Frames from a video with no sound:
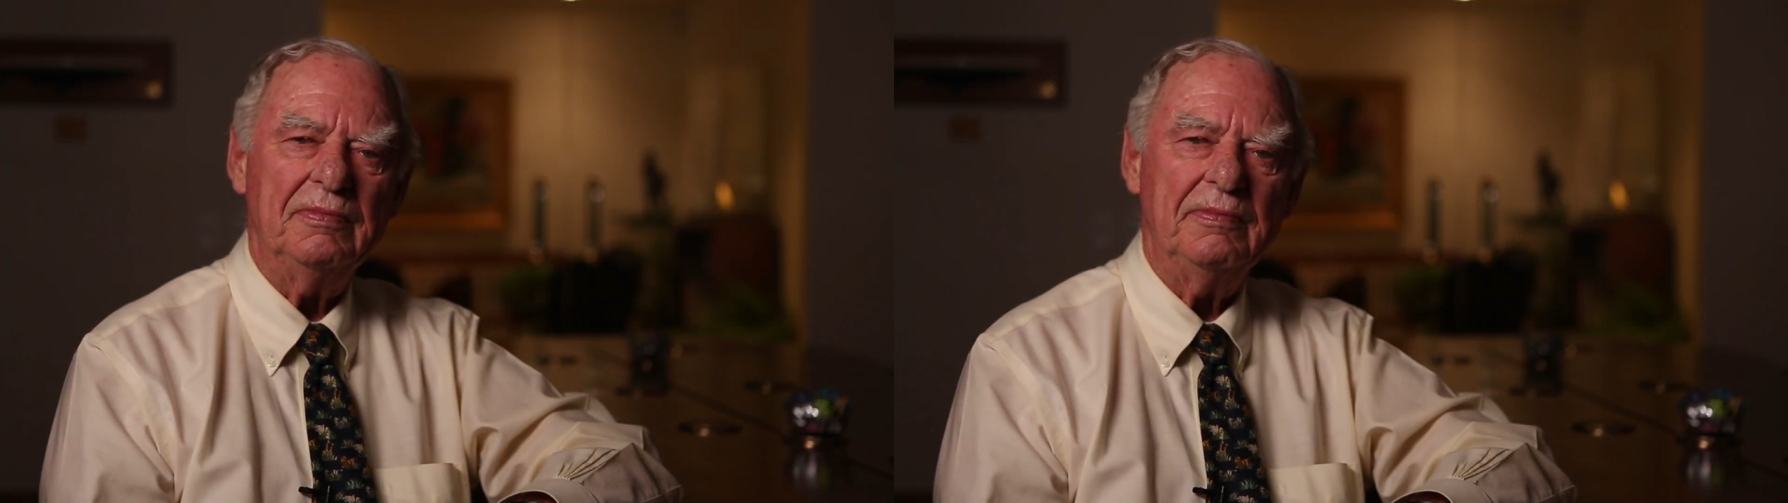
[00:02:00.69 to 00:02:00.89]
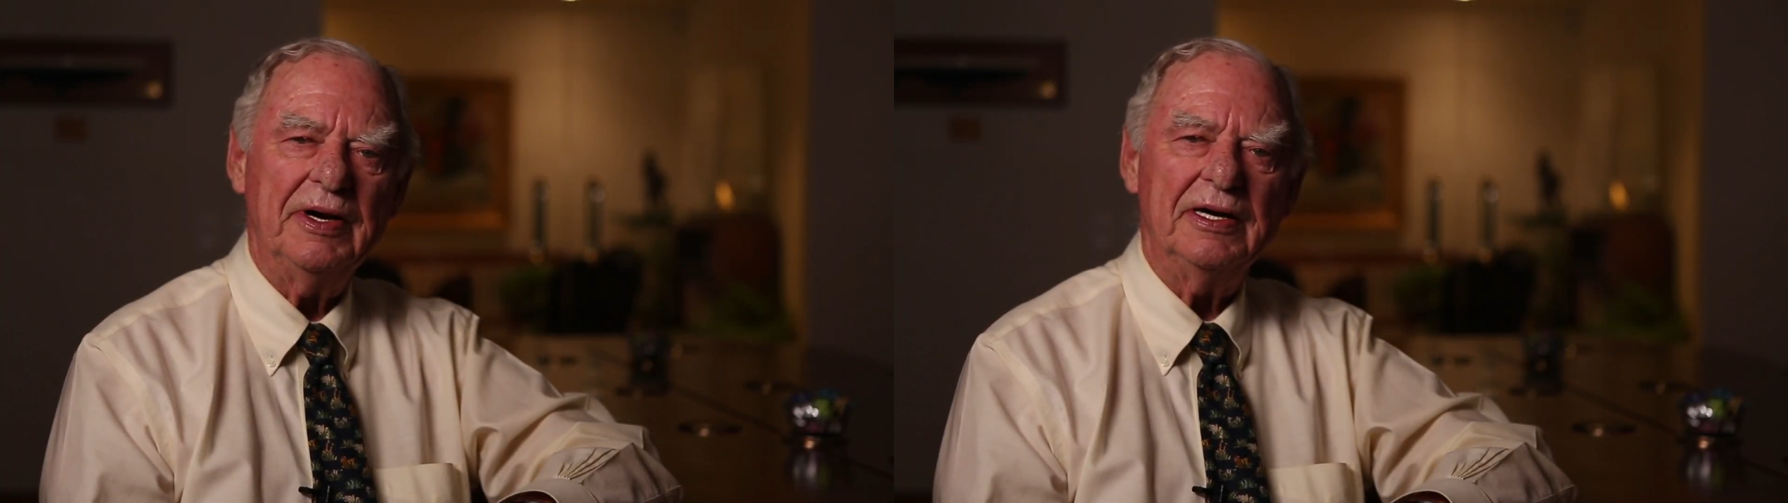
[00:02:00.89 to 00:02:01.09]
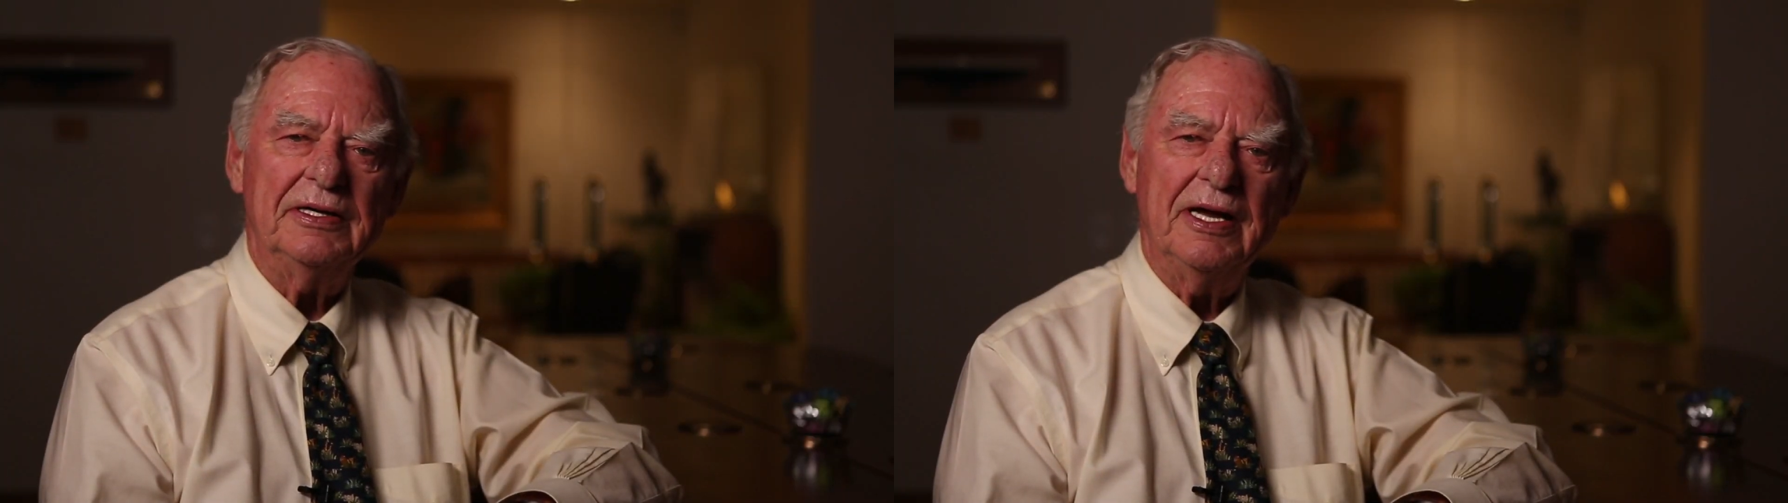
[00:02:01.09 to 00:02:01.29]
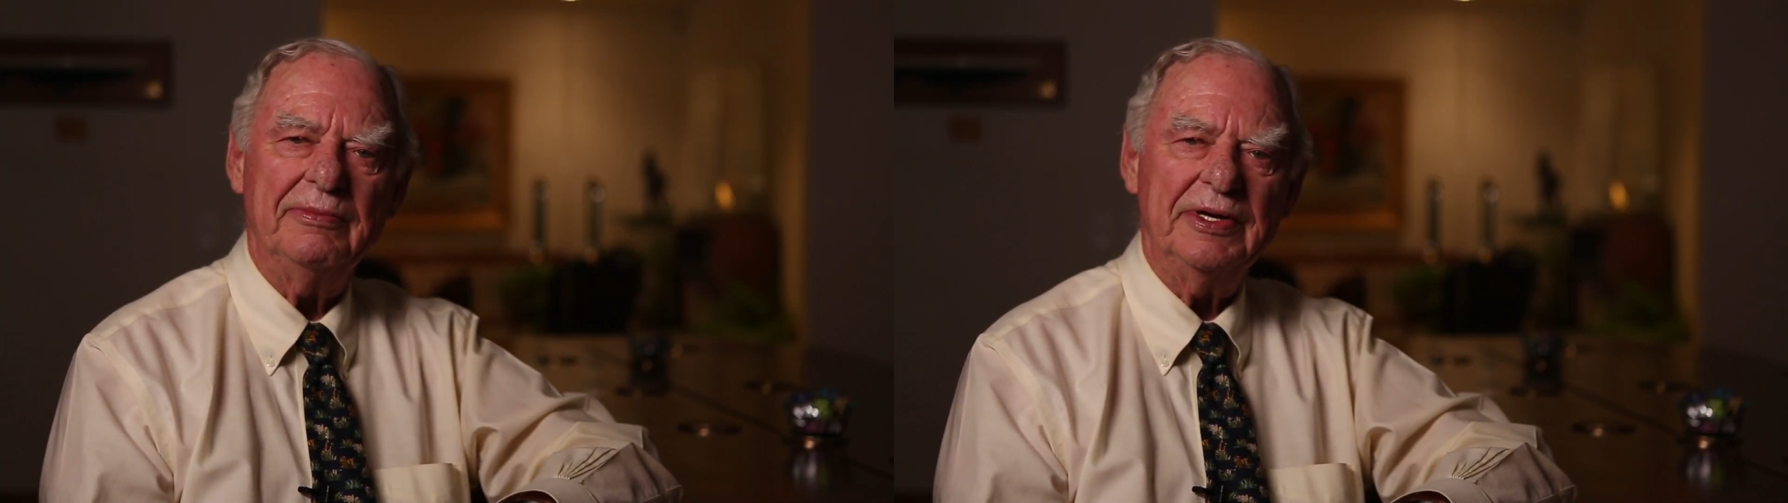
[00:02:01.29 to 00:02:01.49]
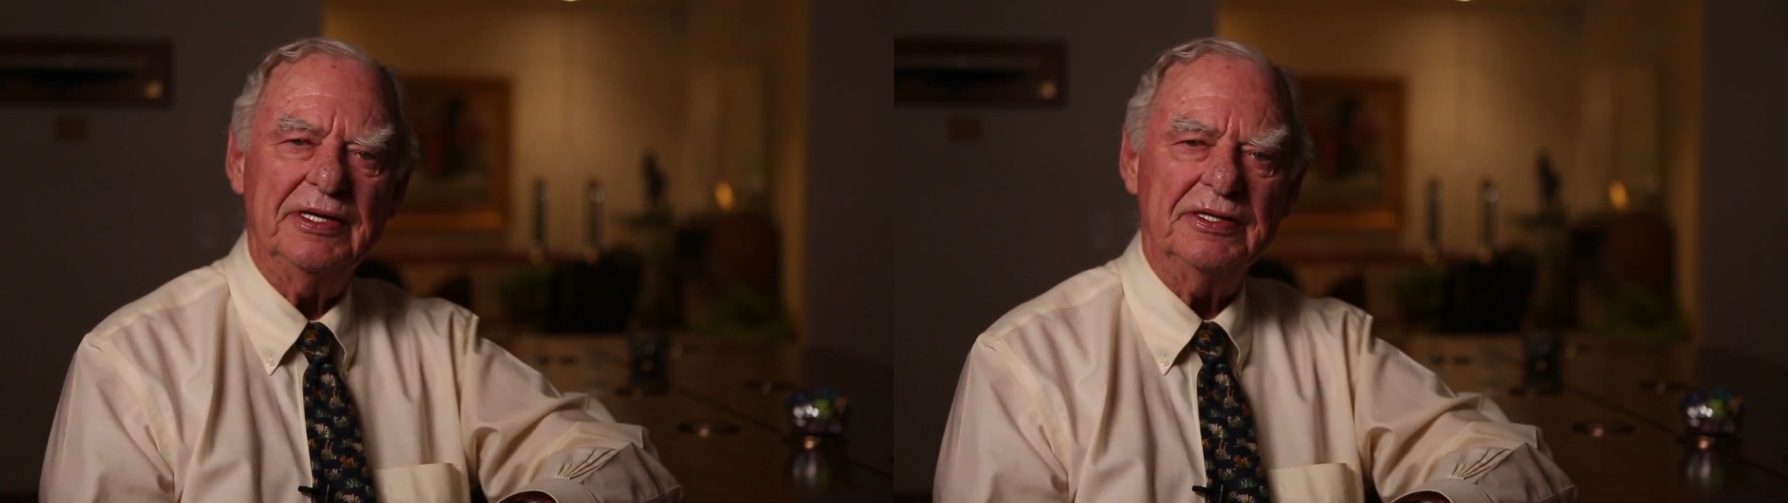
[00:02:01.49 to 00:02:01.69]

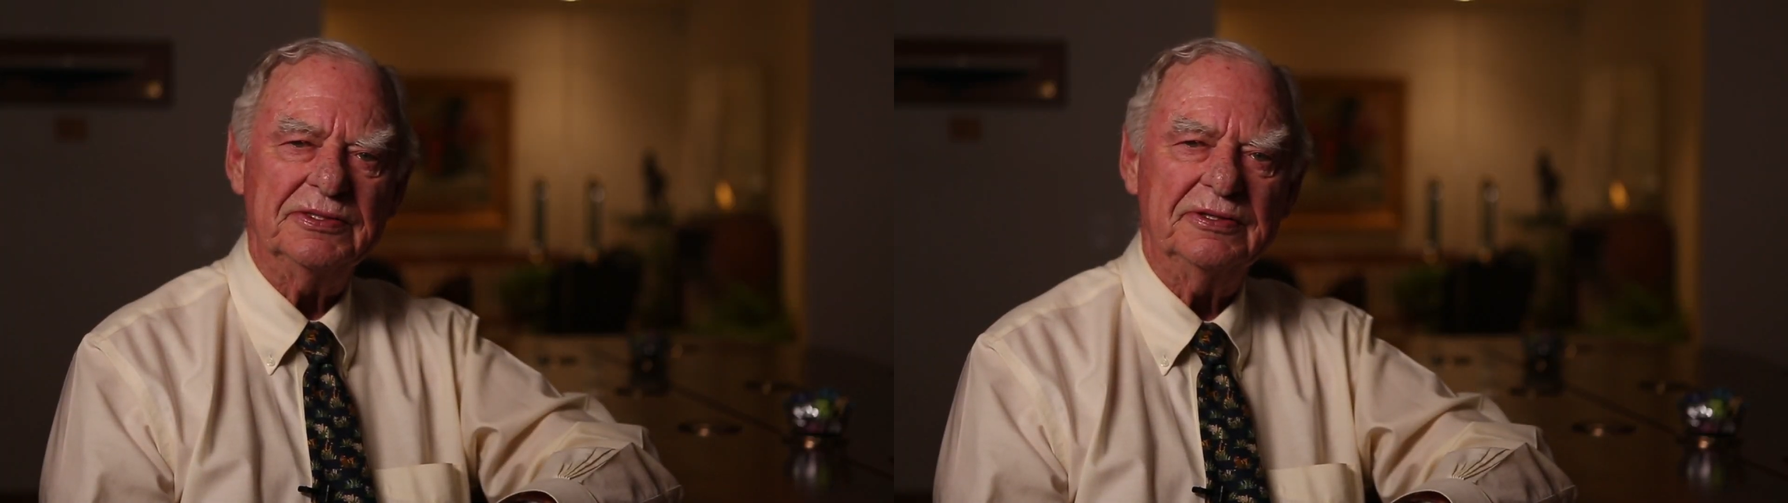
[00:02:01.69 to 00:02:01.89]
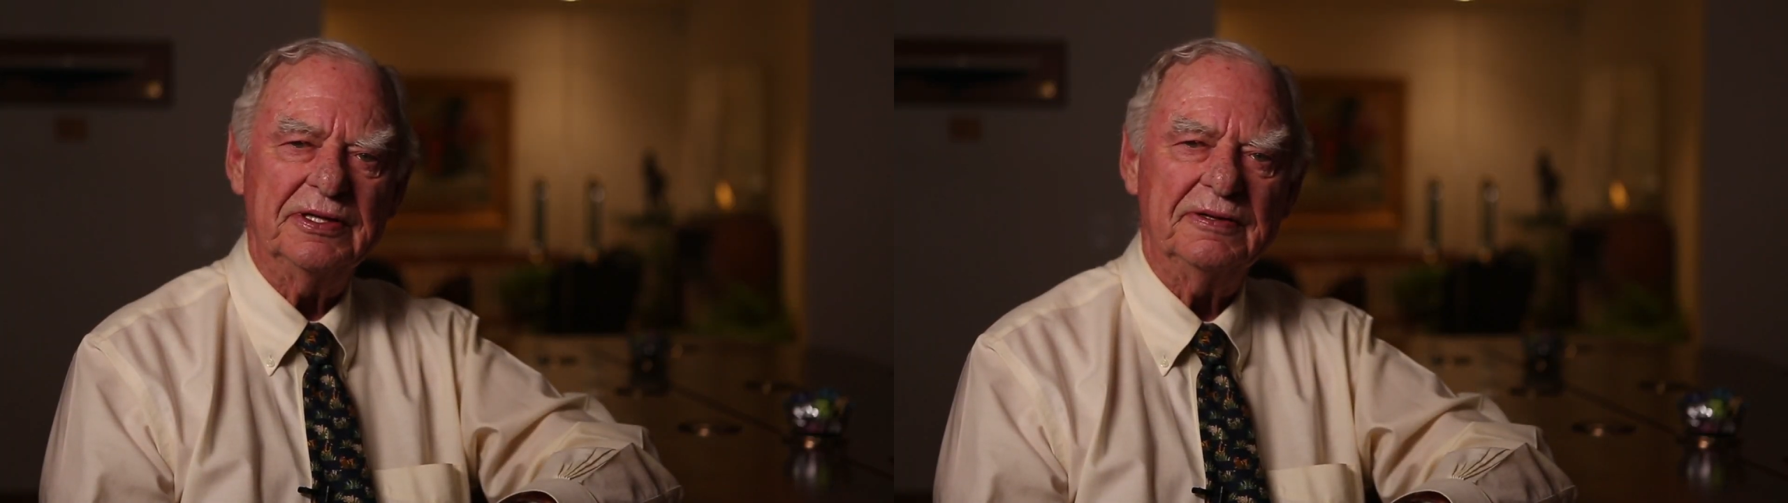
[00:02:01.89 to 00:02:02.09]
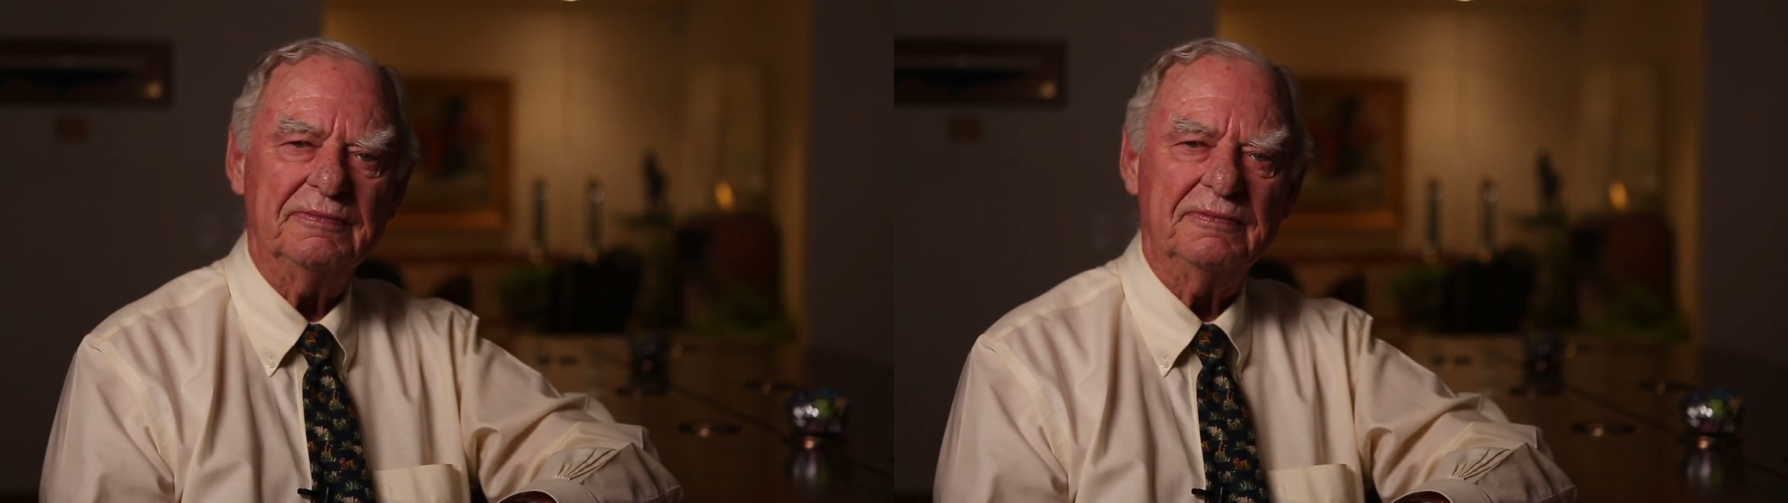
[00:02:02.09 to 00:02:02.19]
maritime industry.